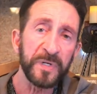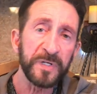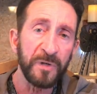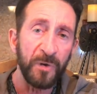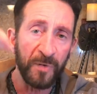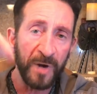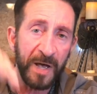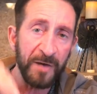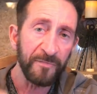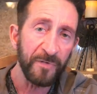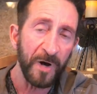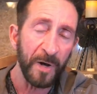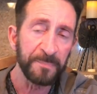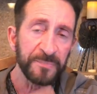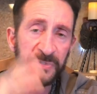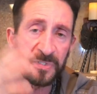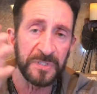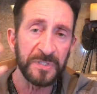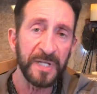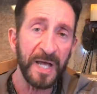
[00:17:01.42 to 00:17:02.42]
we don't have
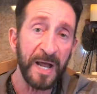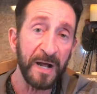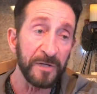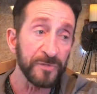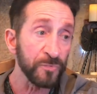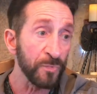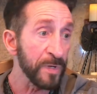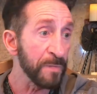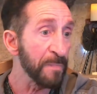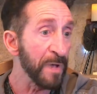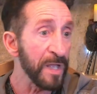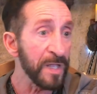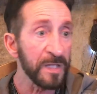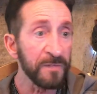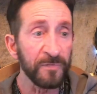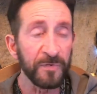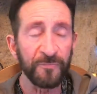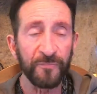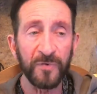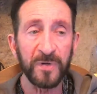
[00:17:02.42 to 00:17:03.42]
ups and downs. We may
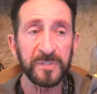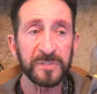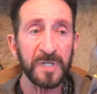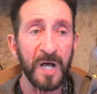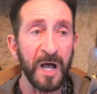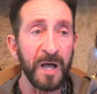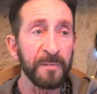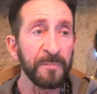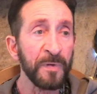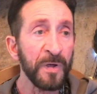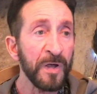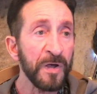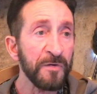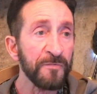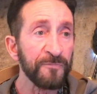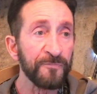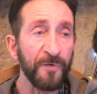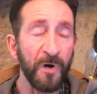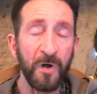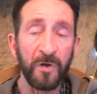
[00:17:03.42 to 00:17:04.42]
even for a time
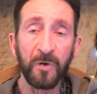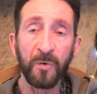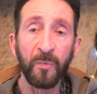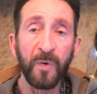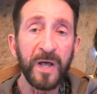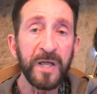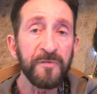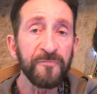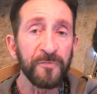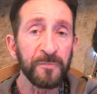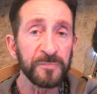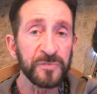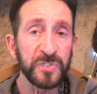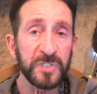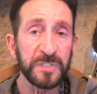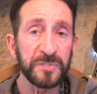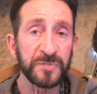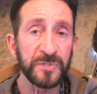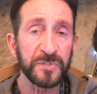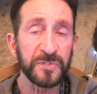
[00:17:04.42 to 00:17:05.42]
fall away from
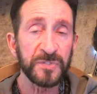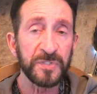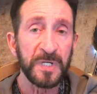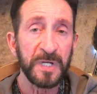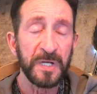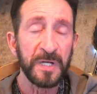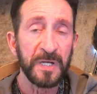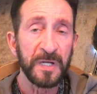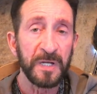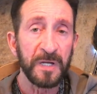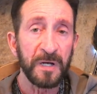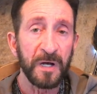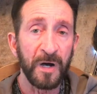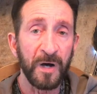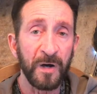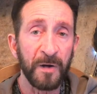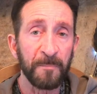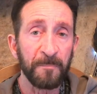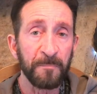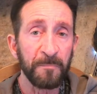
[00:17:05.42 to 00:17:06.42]
Jesus.
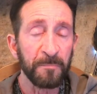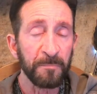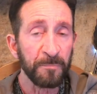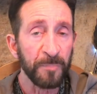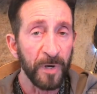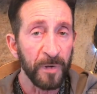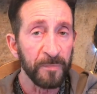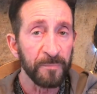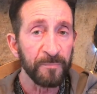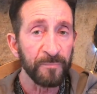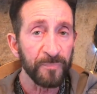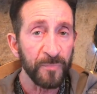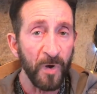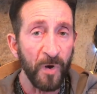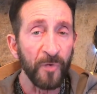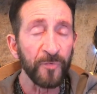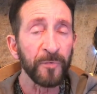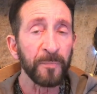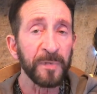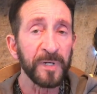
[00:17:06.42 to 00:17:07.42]
Um, but
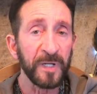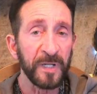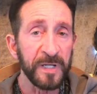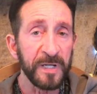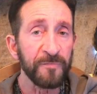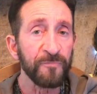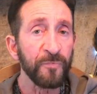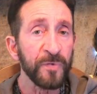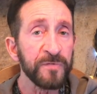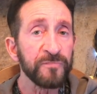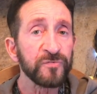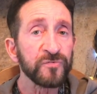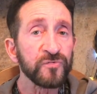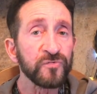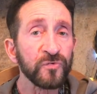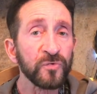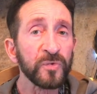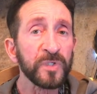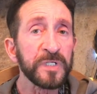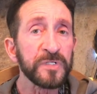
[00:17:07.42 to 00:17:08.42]
ultimately, if we've
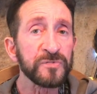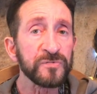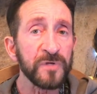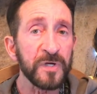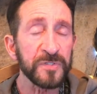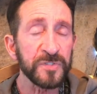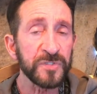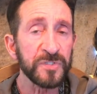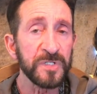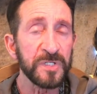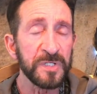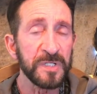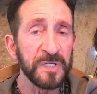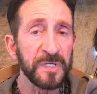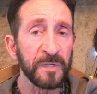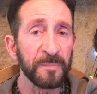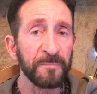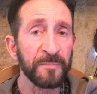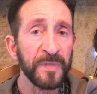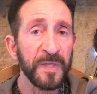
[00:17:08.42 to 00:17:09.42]
truly trusted
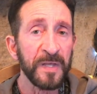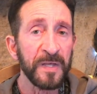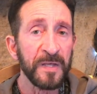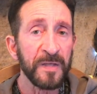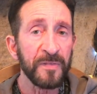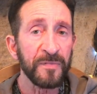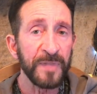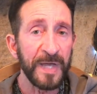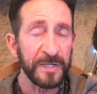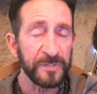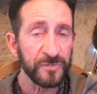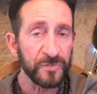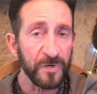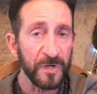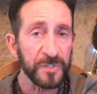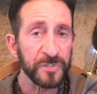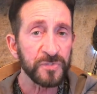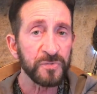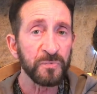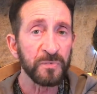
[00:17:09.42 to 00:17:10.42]
Him, that
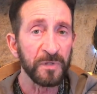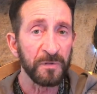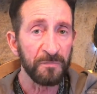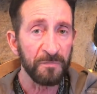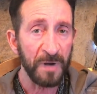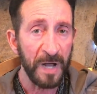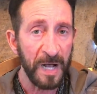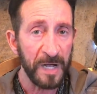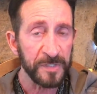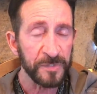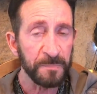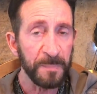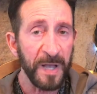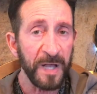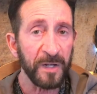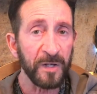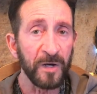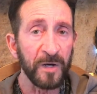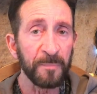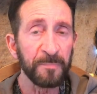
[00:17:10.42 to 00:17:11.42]
trust will rise
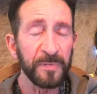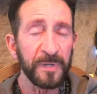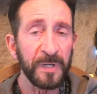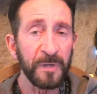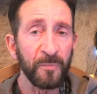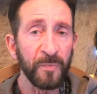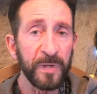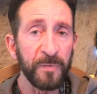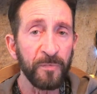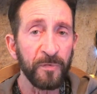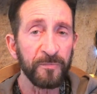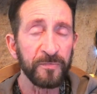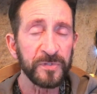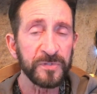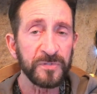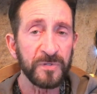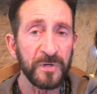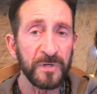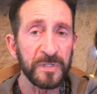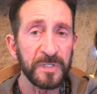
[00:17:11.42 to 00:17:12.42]
back up and we will
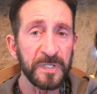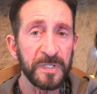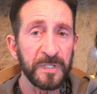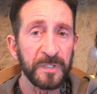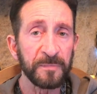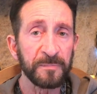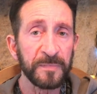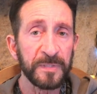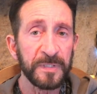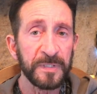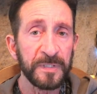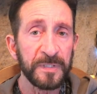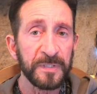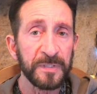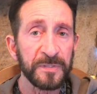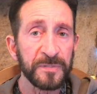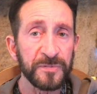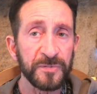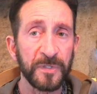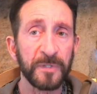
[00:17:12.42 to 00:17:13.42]
return to Him.
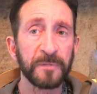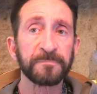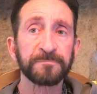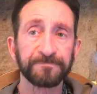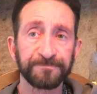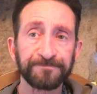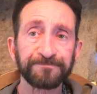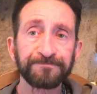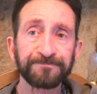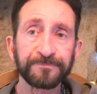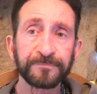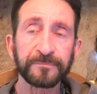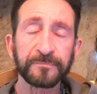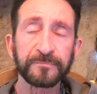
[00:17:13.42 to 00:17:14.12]
So. Okay.